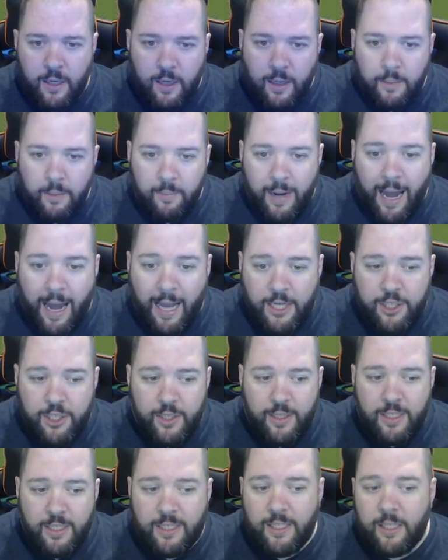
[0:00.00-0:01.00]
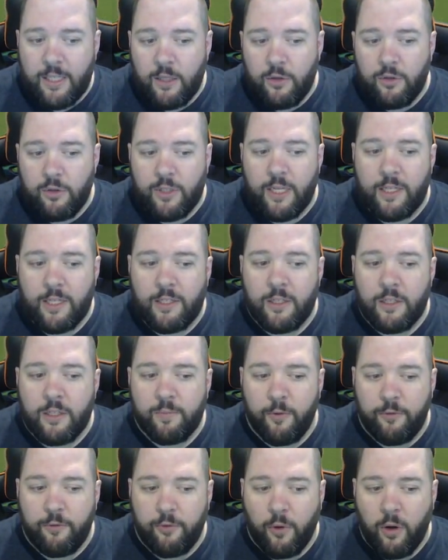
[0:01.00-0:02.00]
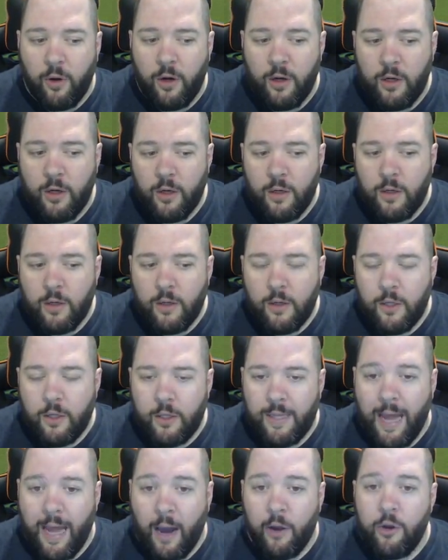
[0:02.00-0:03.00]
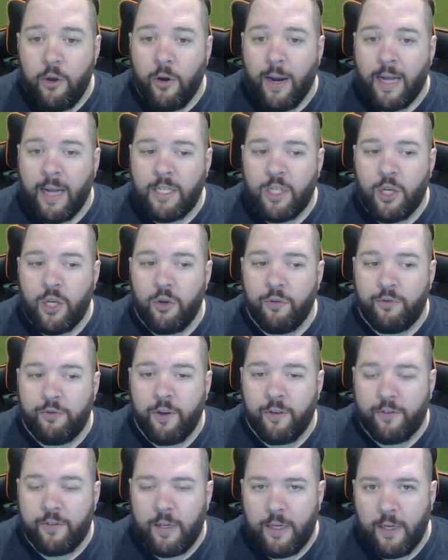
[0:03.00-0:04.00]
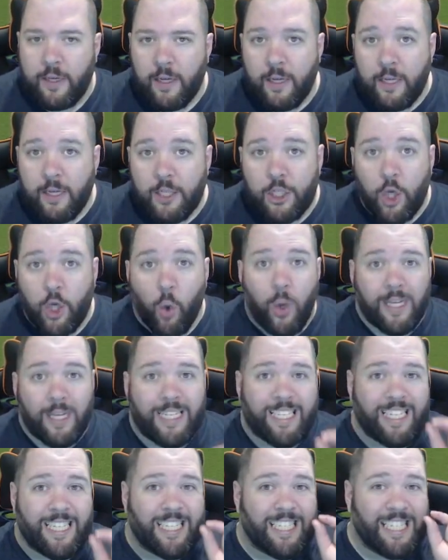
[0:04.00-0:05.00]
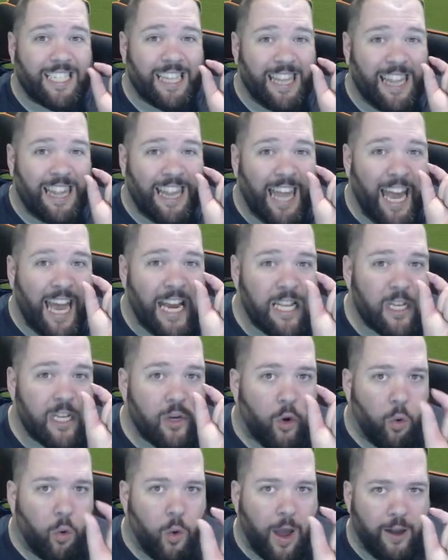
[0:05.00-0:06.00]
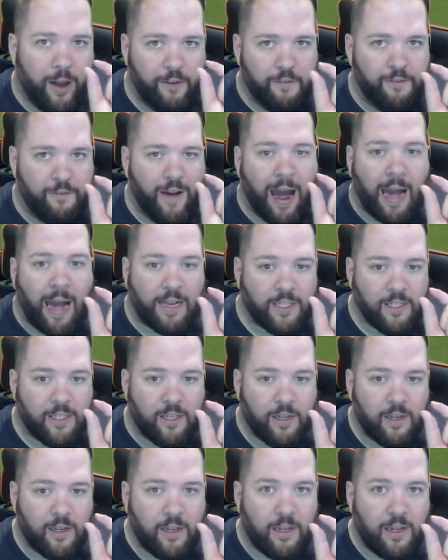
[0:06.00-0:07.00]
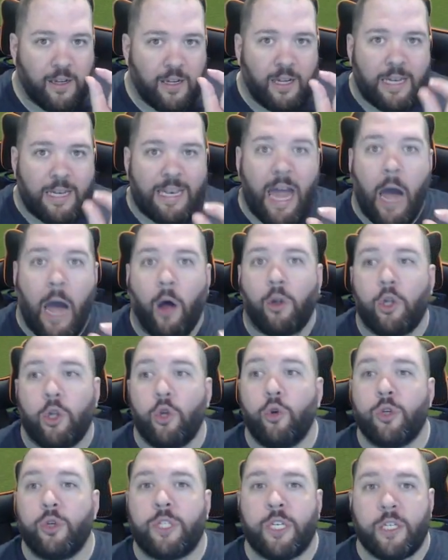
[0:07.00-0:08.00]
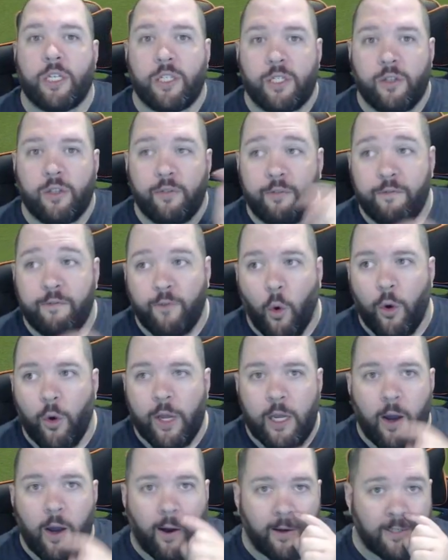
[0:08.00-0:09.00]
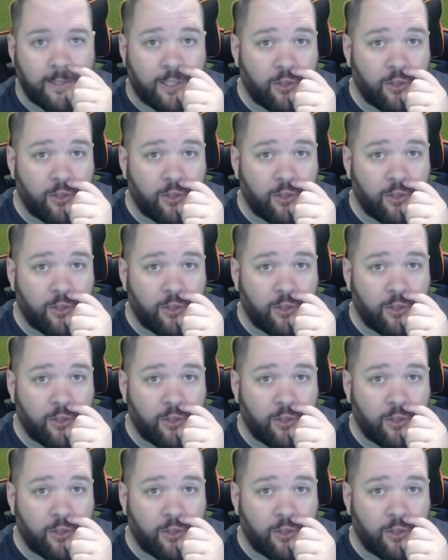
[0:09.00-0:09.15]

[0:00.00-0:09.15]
But actually, this didn't lose distance before. Now you're at 250. So a slight red fast now loses 40 yards.